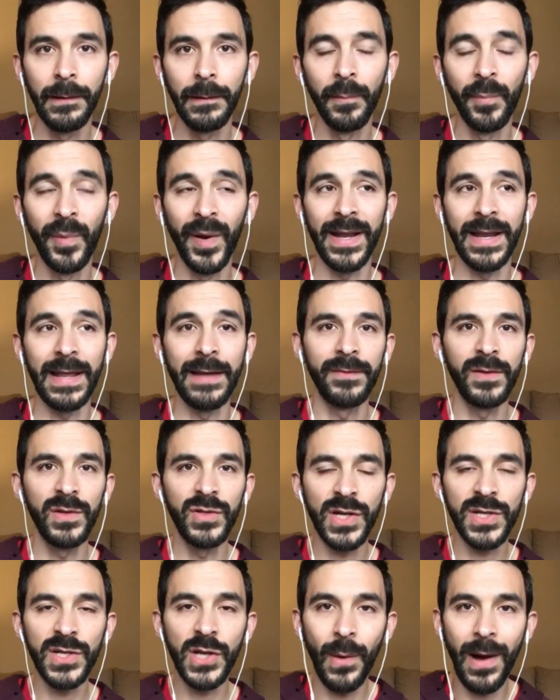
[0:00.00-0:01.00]
But if you
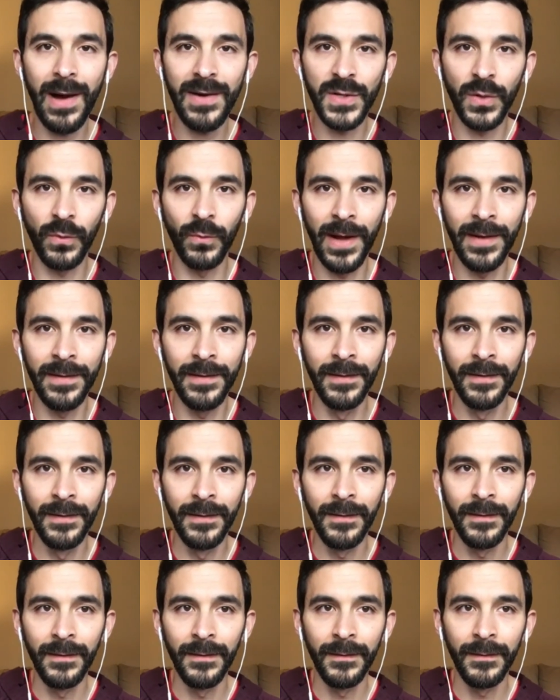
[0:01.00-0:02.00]
just go out to run
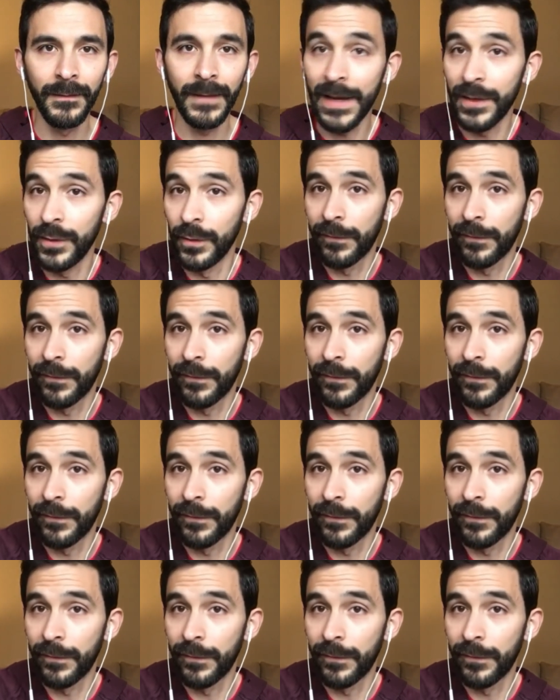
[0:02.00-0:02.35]
and you're